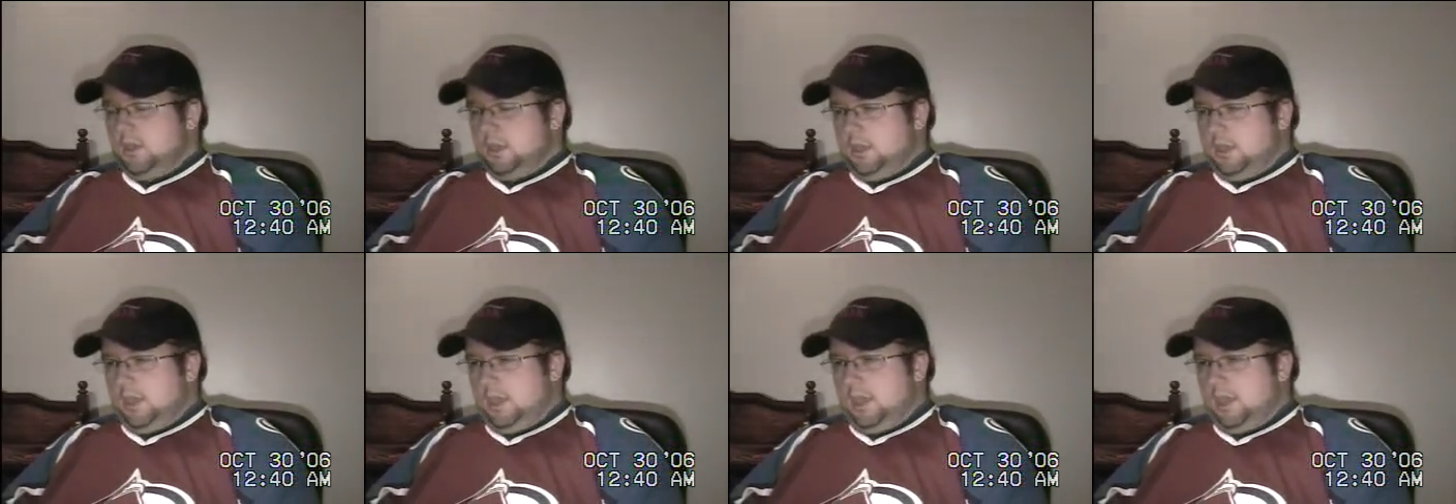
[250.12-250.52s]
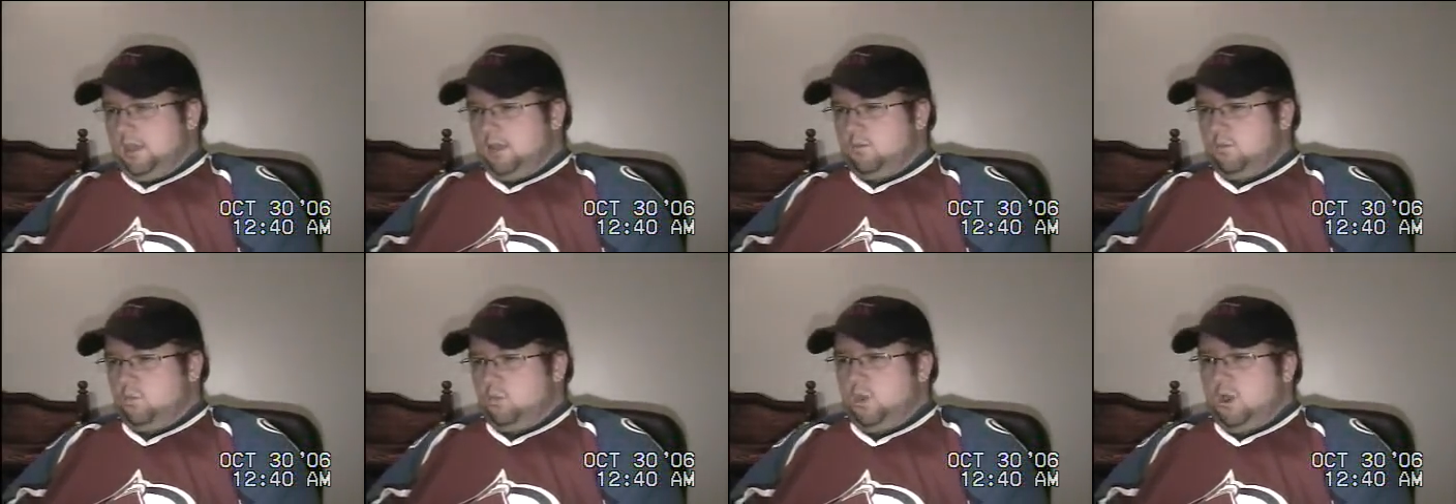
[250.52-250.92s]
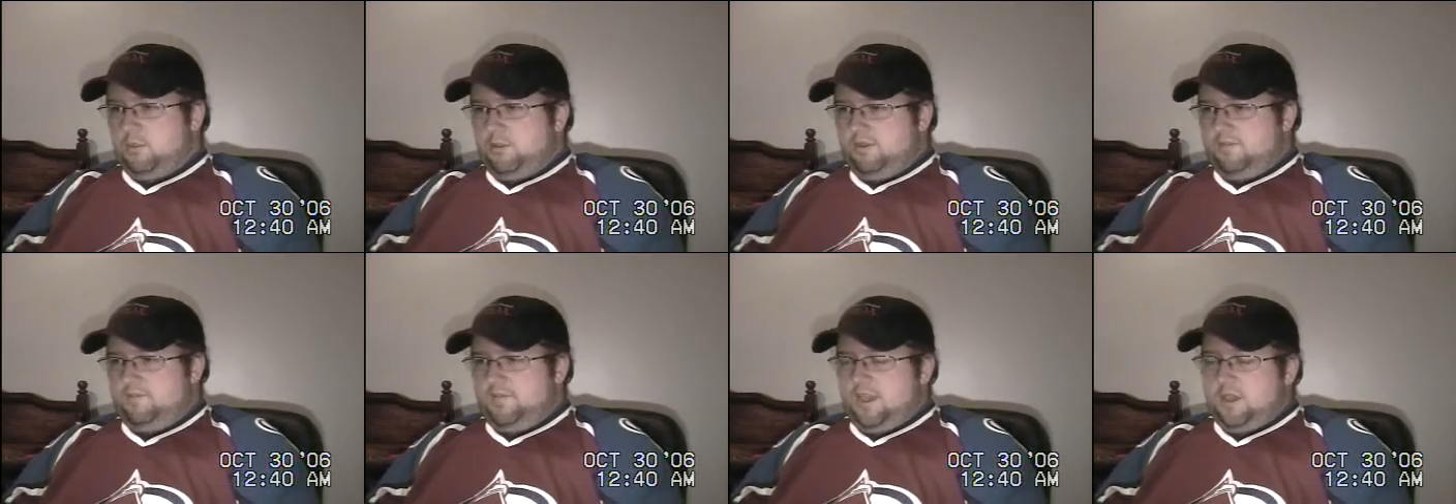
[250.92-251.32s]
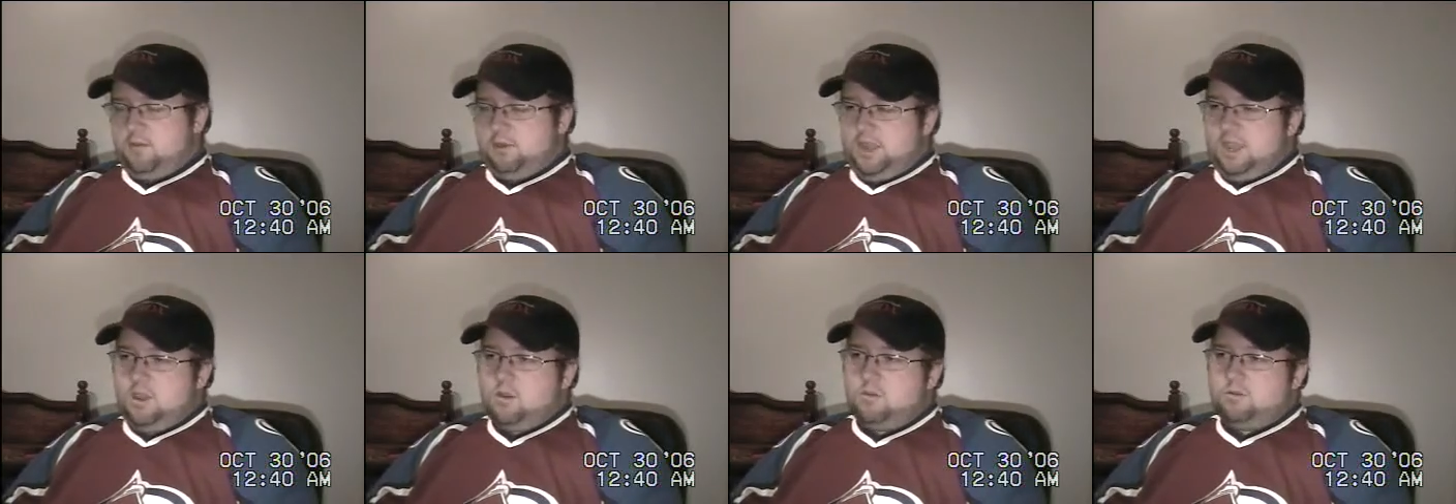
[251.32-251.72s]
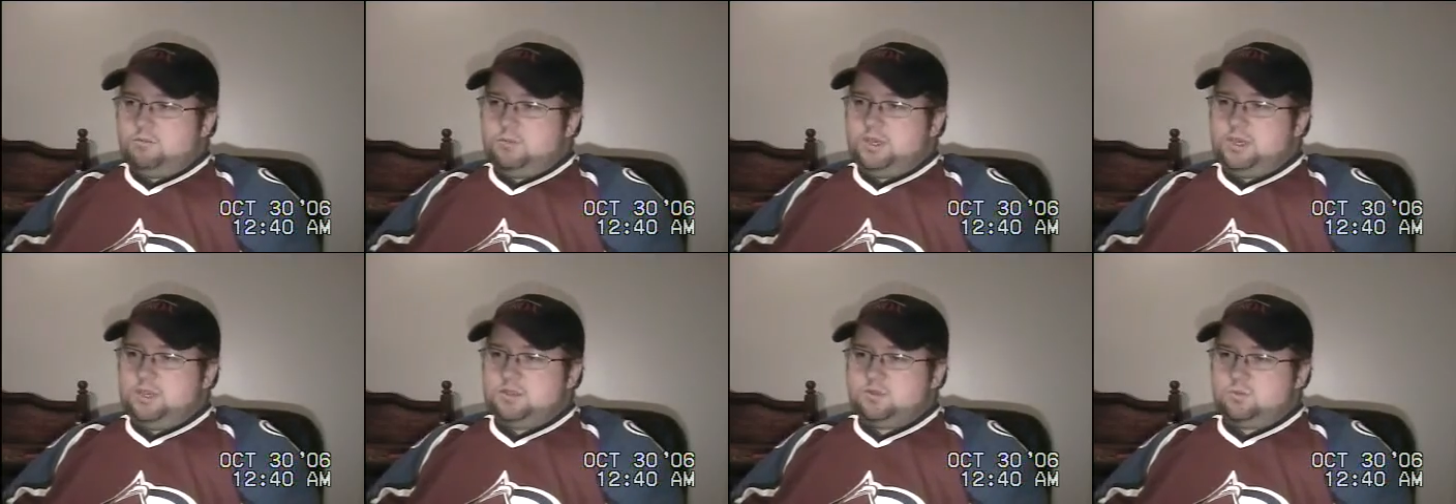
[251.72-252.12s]
And what we found out,
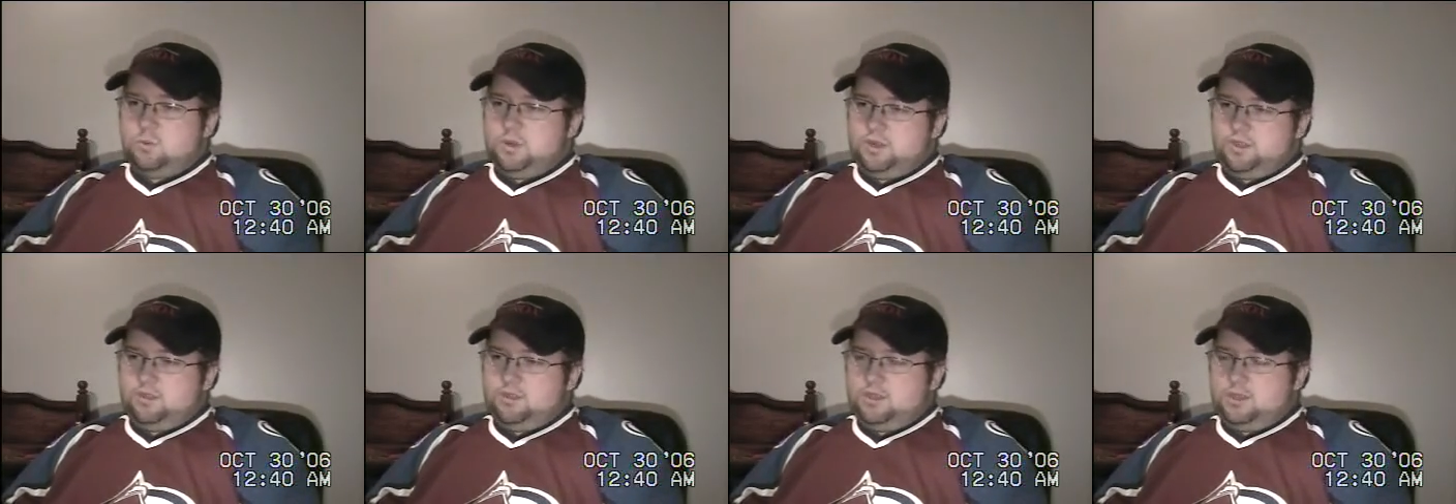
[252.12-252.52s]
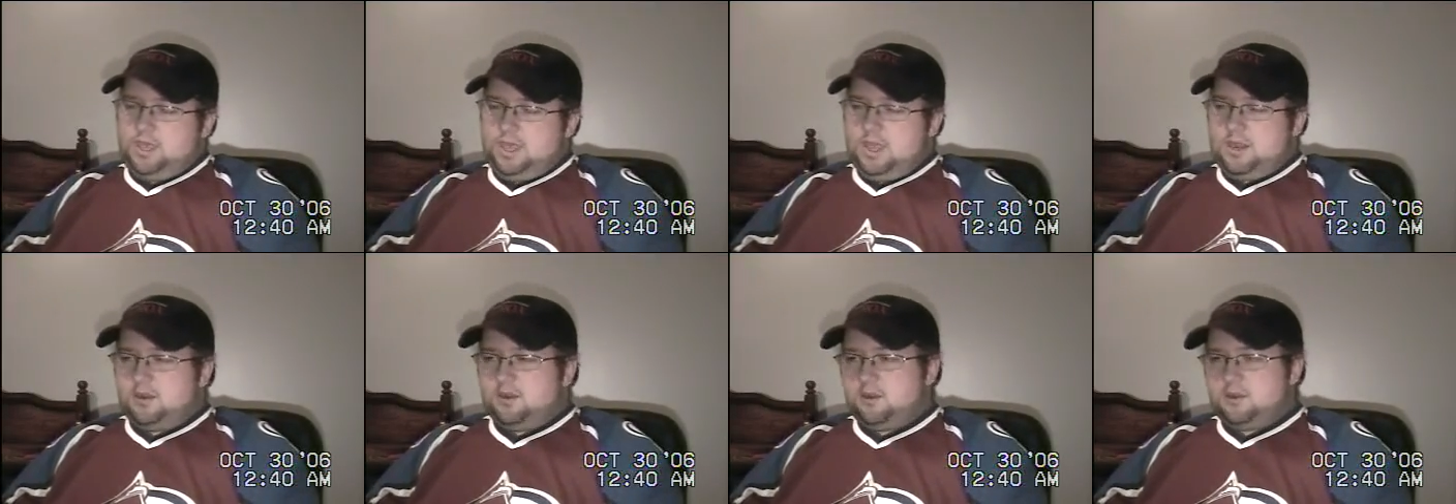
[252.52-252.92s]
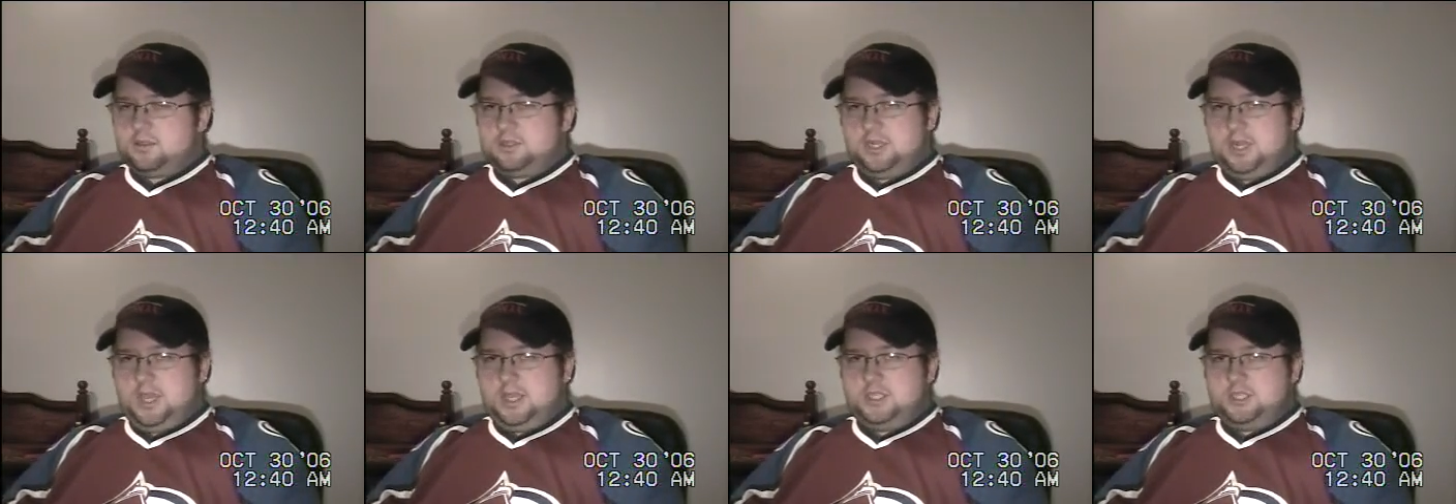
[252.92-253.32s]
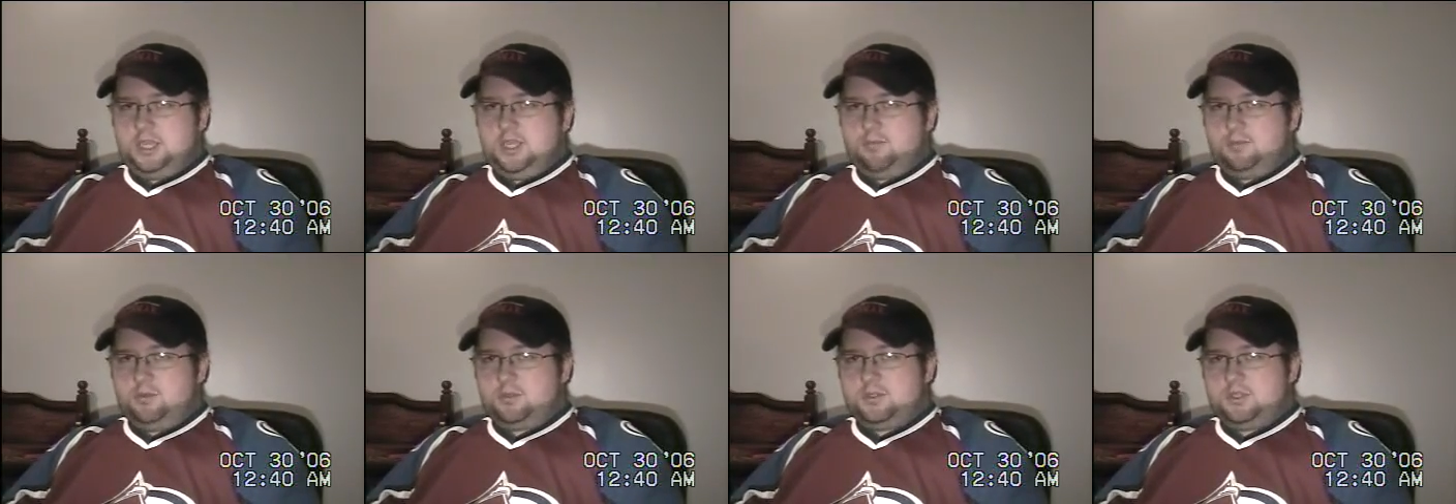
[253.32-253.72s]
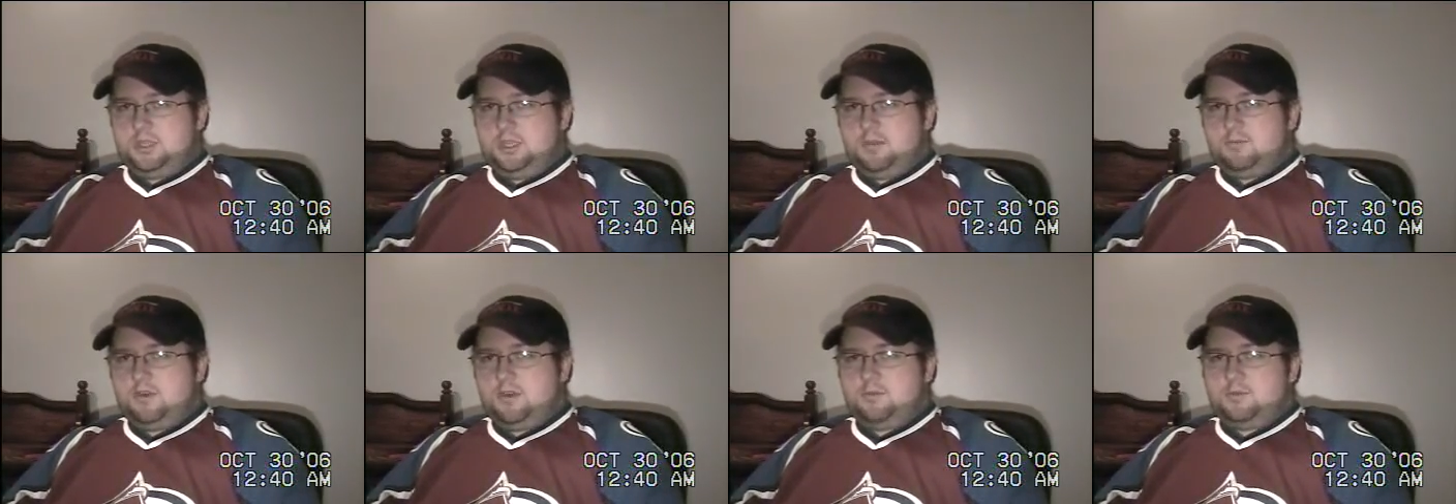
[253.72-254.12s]
because one of the editors at IGN posted an
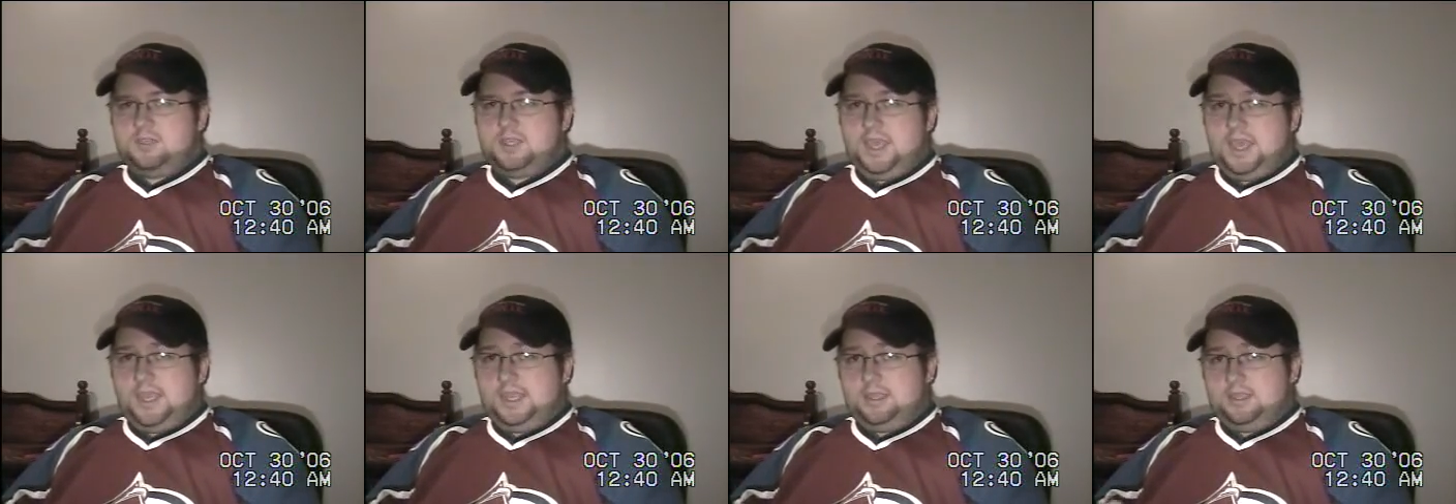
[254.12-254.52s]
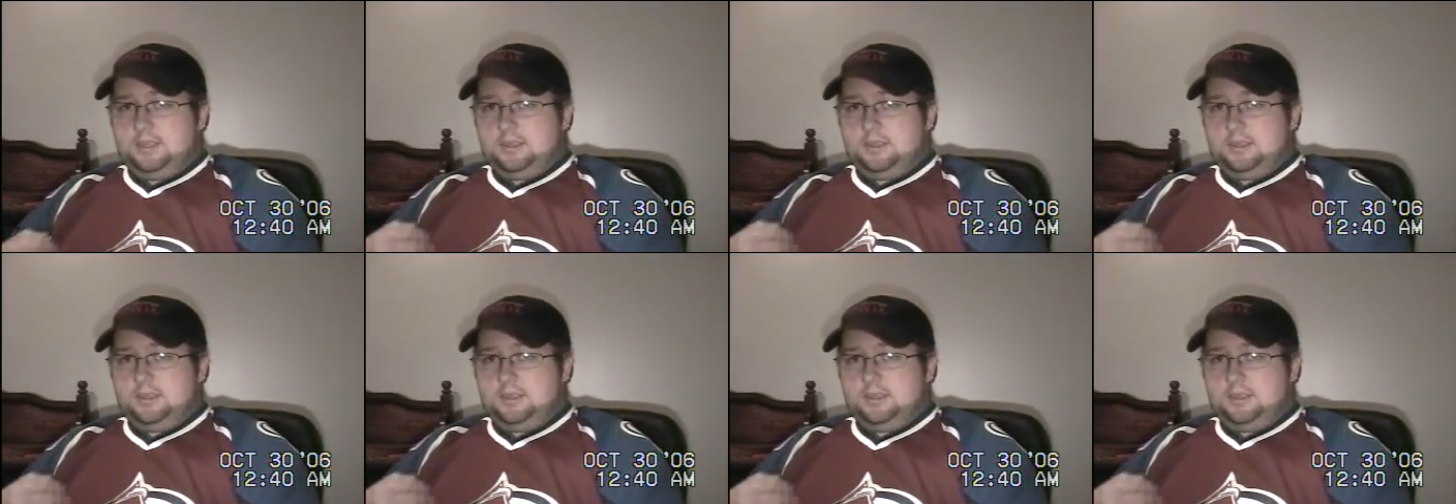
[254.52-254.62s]
email, was that